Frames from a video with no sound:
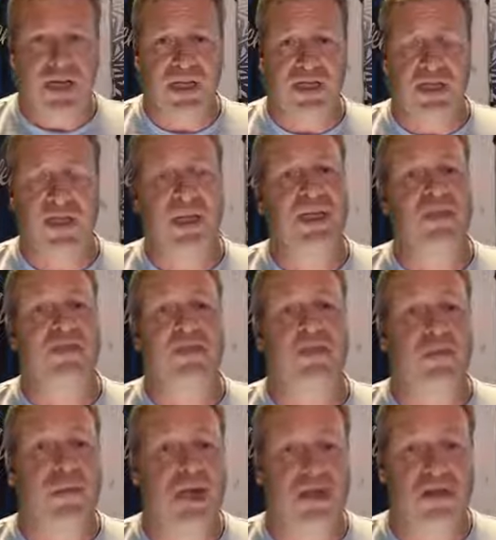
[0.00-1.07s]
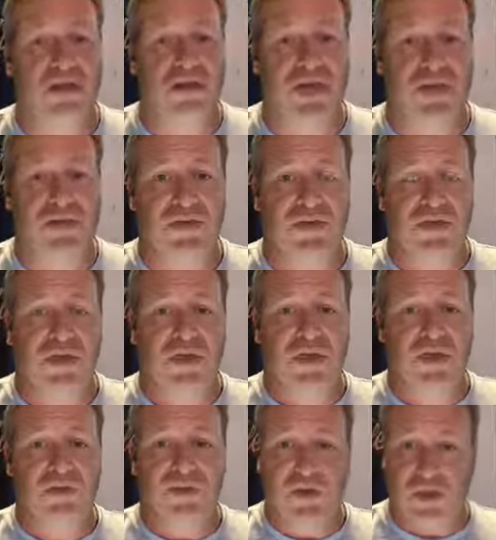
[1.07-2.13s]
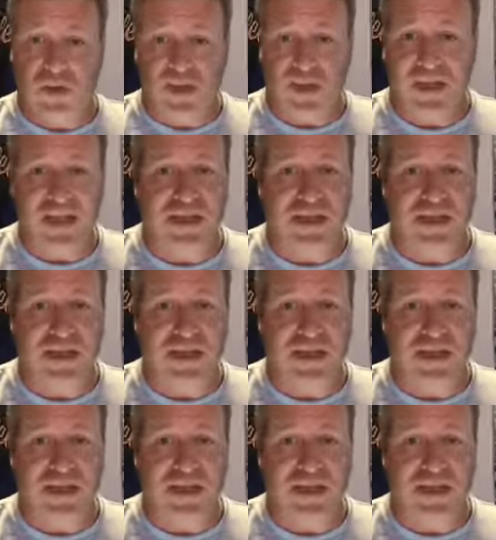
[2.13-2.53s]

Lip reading: So thank you very much, guys, for doing that.